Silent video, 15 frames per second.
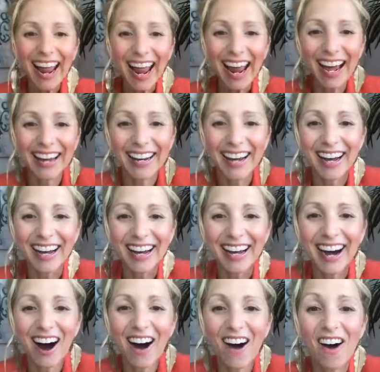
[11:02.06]
Hannah.
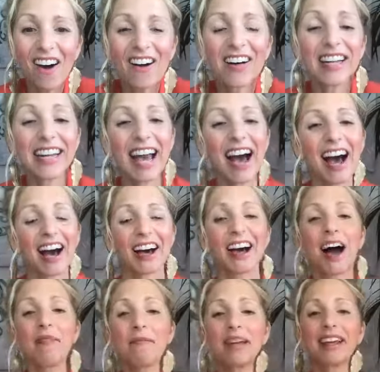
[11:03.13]
Oh, yeah.
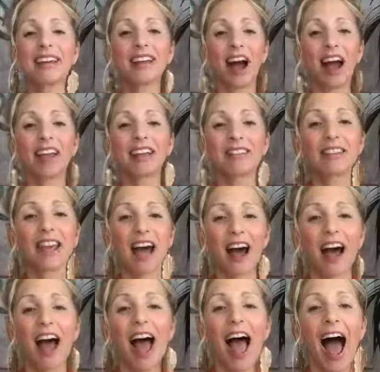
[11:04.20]
I mean,
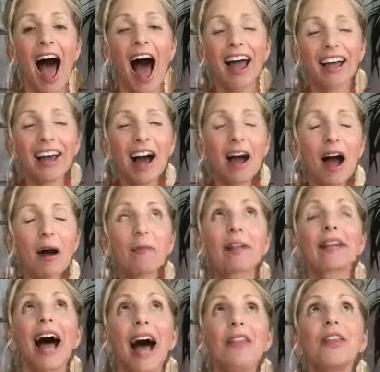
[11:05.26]
I'm
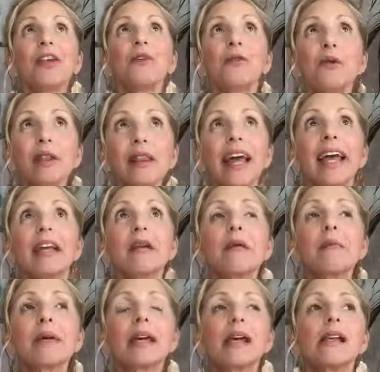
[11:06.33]
glad that you
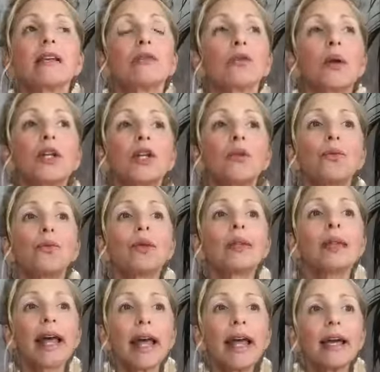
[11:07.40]
relate, because when you
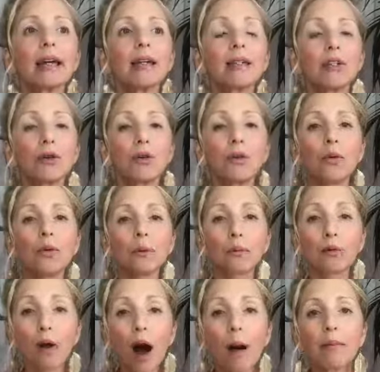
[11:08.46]
relate to the
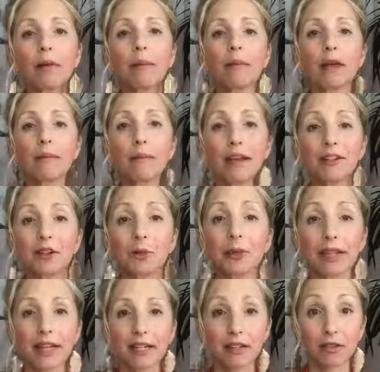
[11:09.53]
problem, then it means you'll
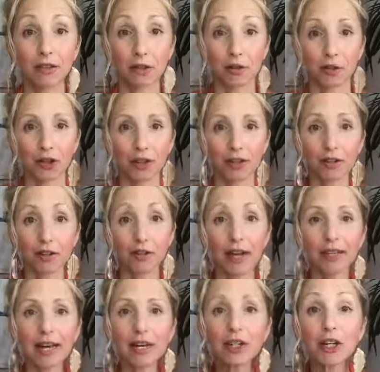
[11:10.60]
relate to the solution. So
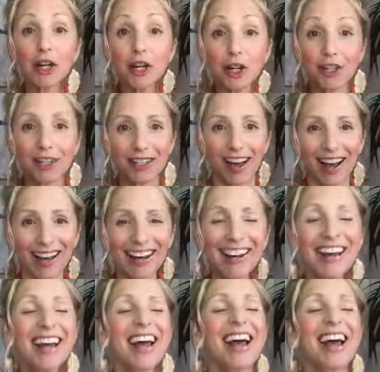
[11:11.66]
that's actually a good sign.